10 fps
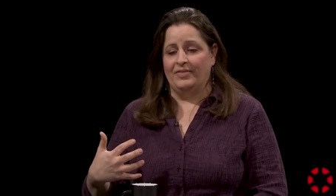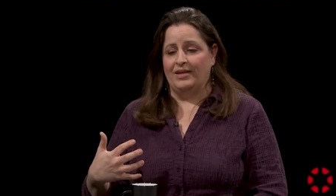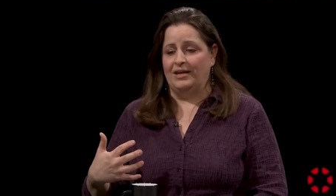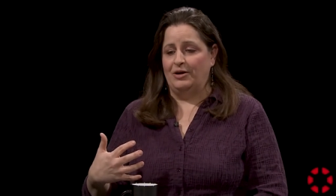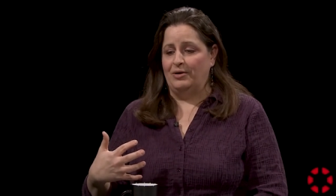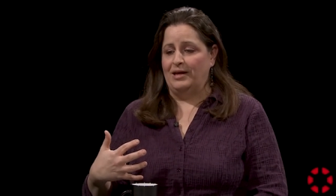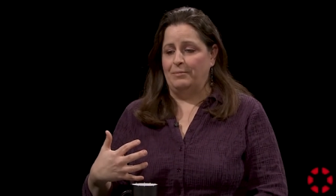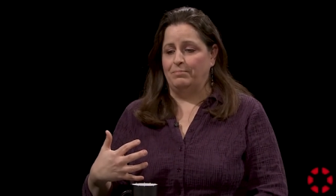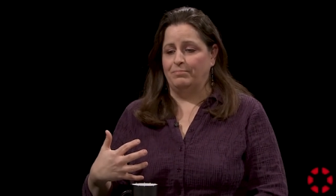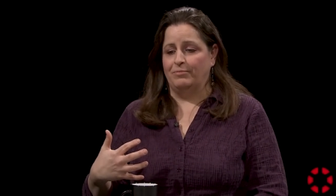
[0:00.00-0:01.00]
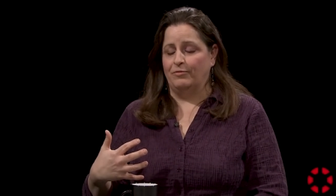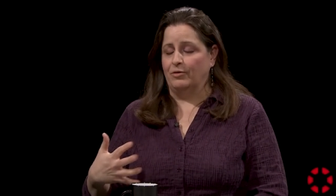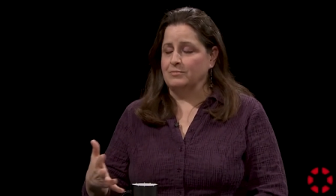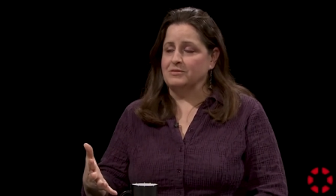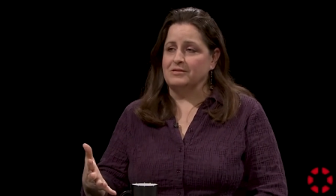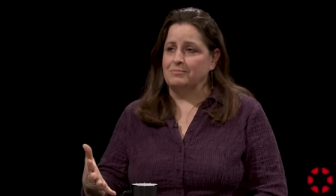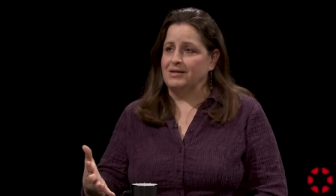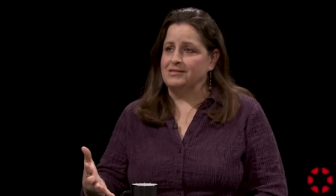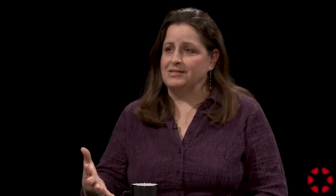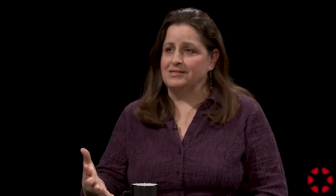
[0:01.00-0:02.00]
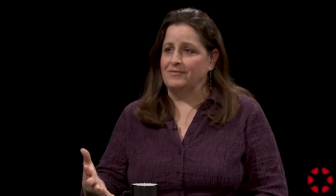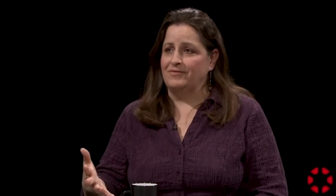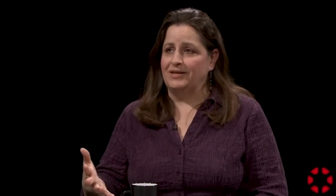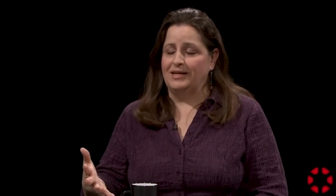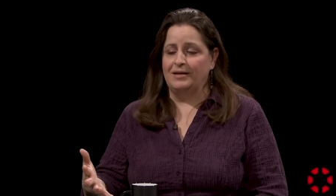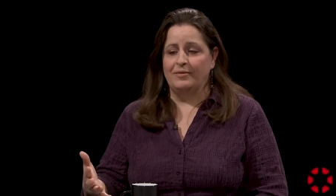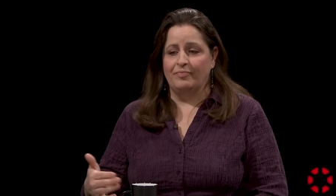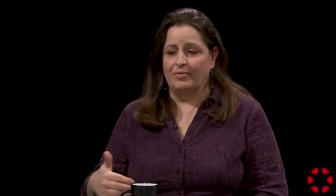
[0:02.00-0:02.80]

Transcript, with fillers: you know, he performs with the Muncie Symphony,